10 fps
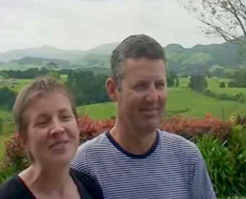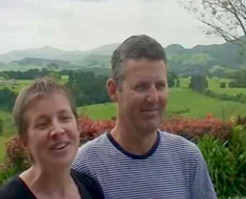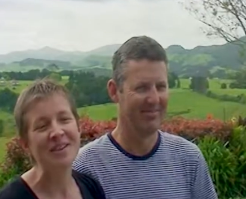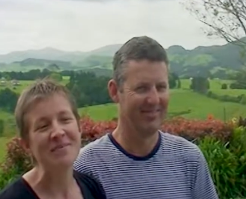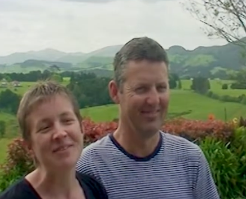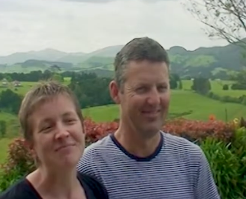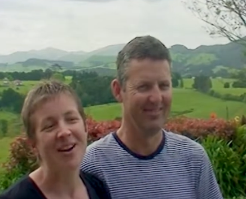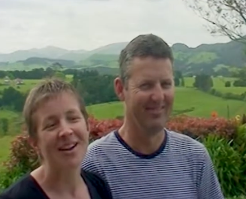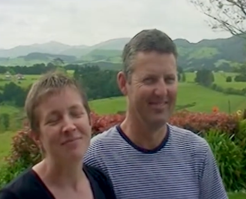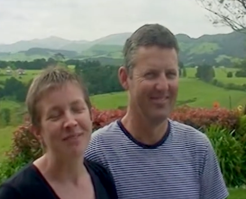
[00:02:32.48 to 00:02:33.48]
Speaker 1: would recommend
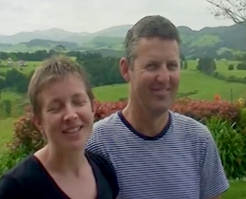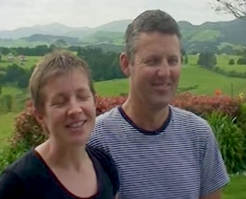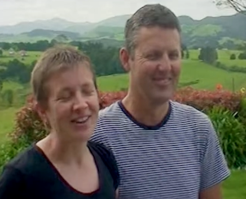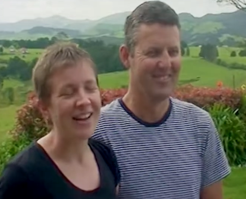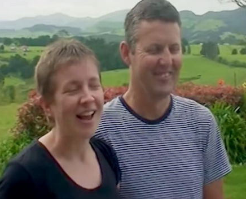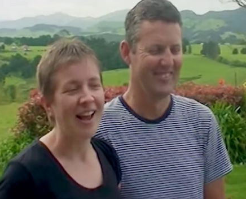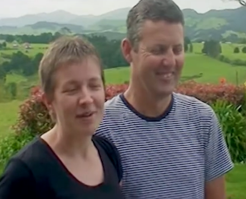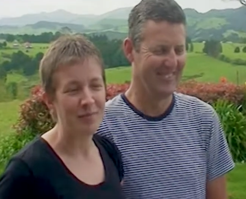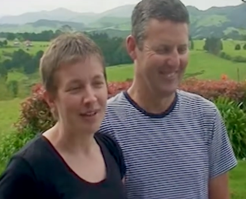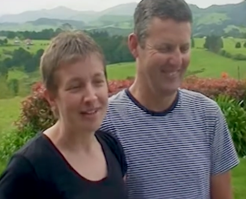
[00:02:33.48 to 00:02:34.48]
Mike and Belinda in a
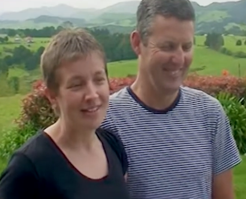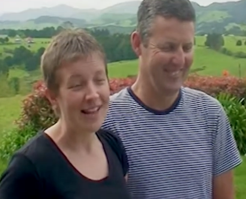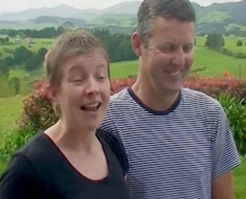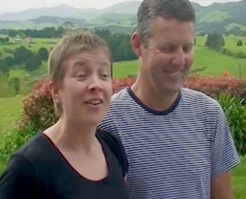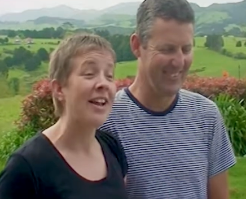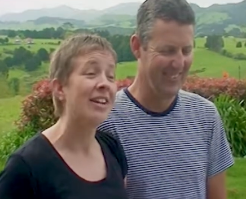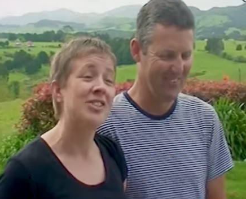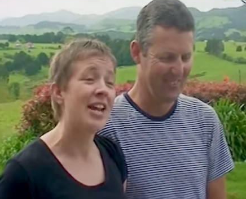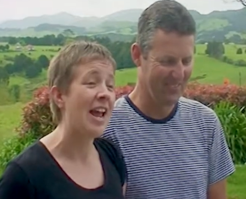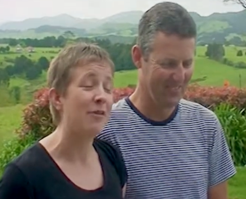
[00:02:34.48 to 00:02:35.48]
heartbeat, and I yeah.
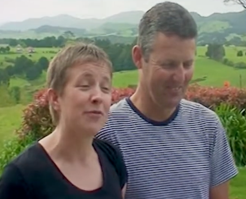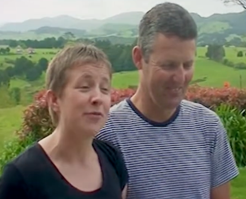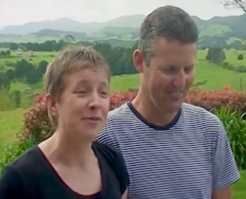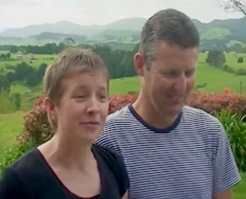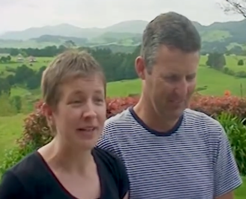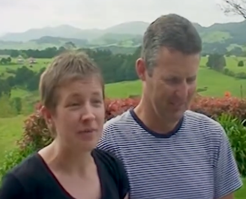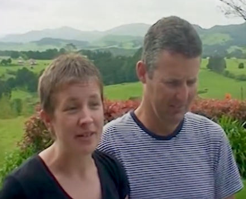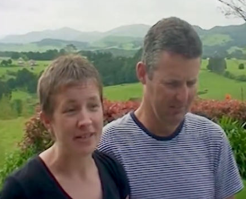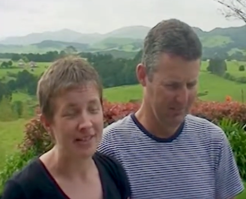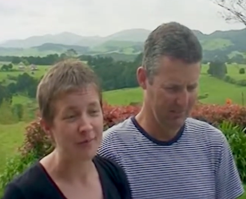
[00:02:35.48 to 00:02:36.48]
actually have
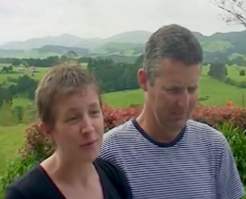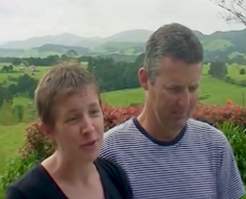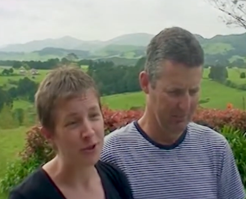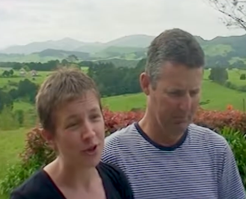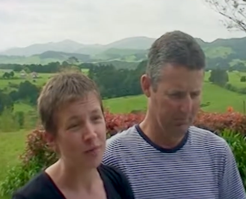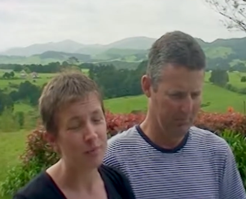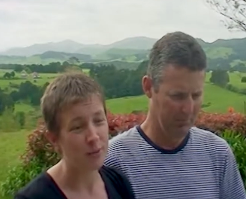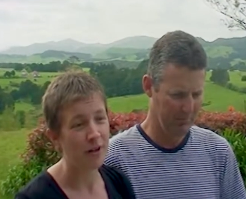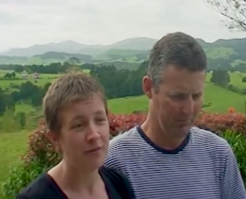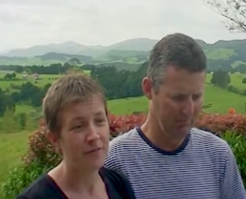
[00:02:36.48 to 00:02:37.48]
recommended them a few
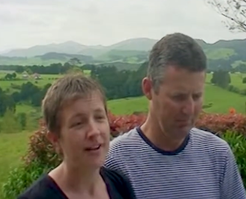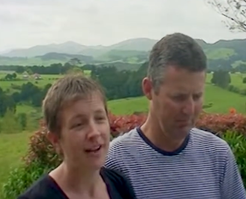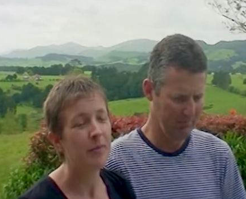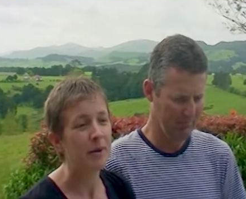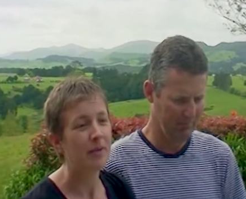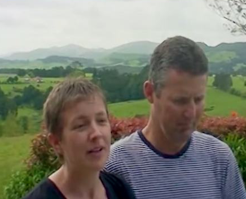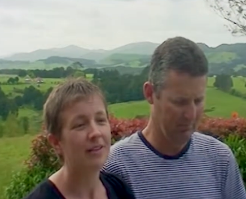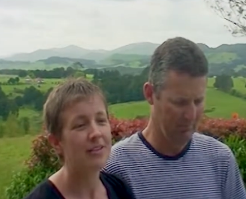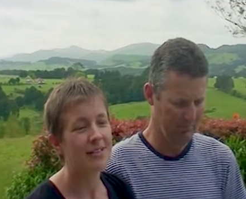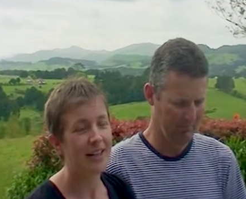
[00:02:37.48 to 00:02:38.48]
times when I found out people are
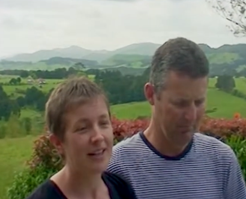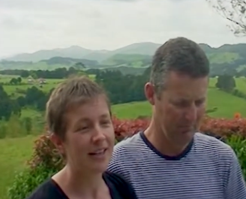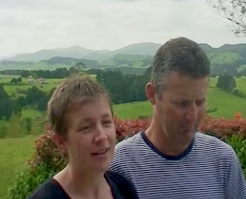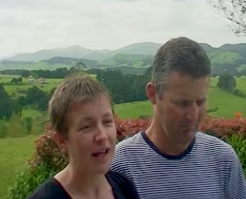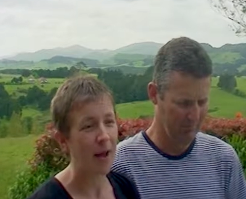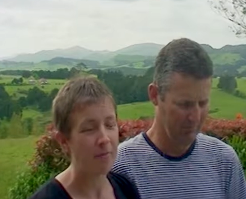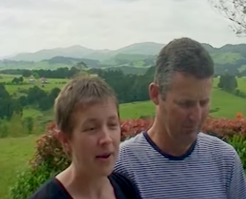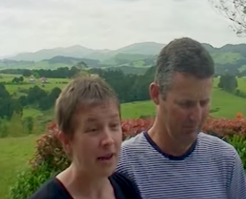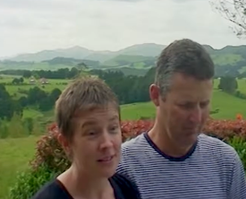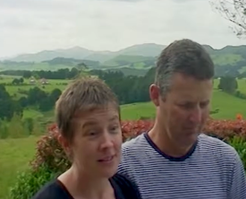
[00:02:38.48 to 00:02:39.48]
selling
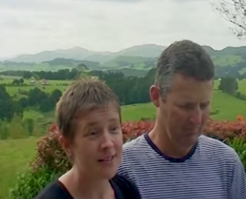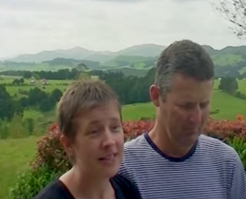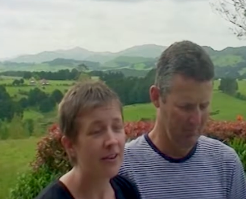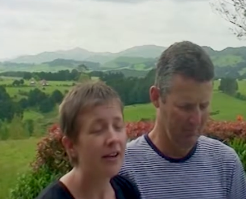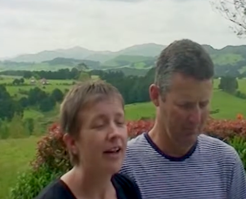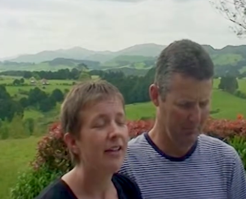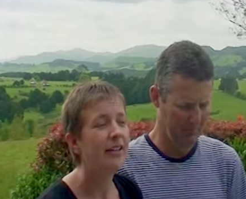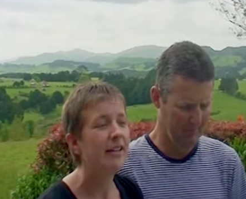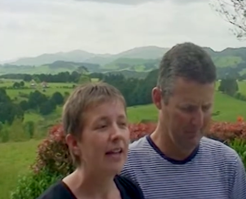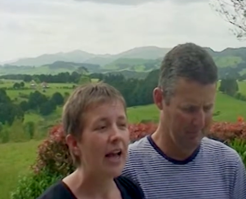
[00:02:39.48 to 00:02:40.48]
um, houses in the area.
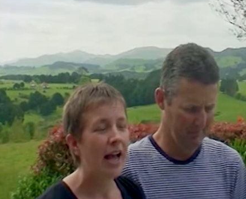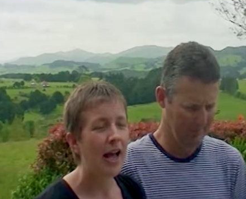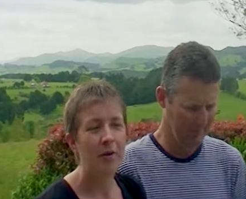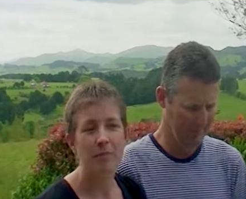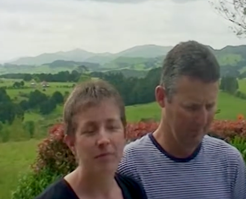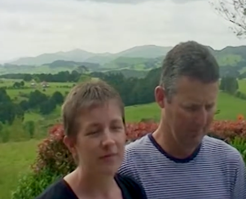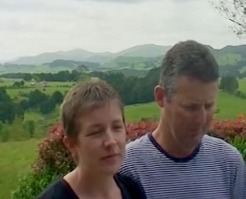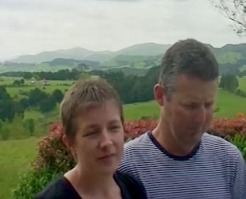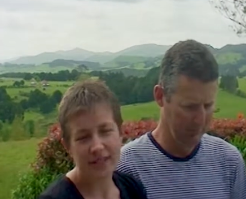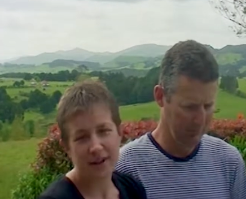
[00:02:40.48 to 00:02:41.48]
Um,
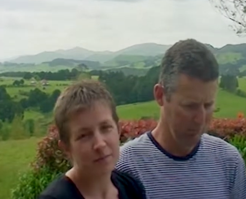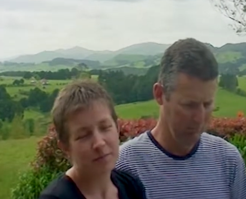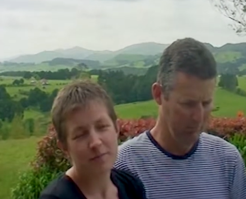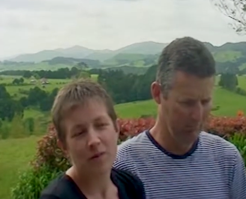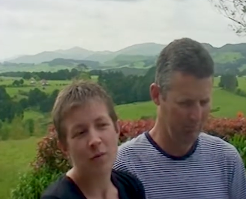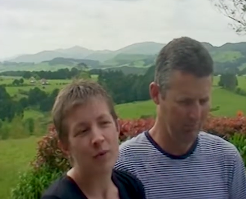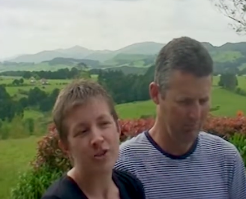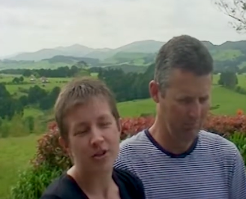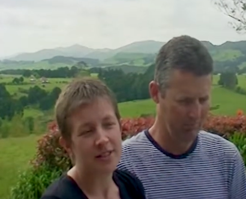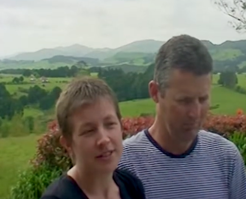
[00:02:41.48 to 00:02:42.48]
yeah, we
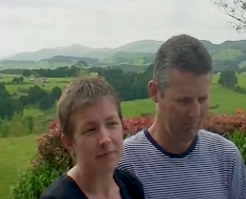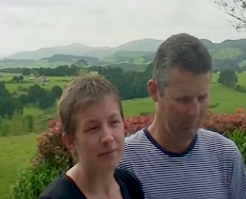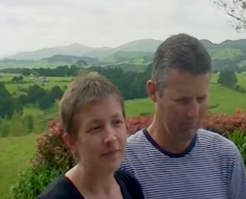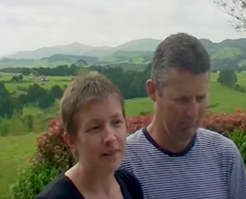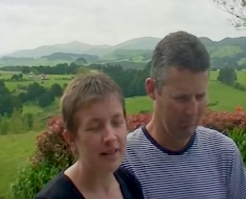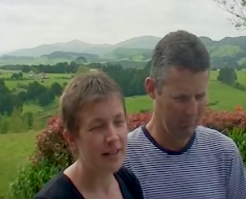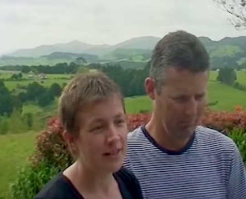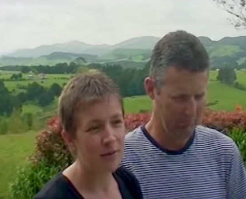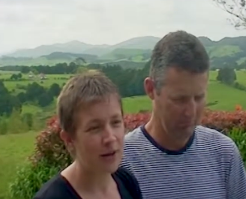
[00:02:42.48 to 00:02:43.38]
trust them. They did a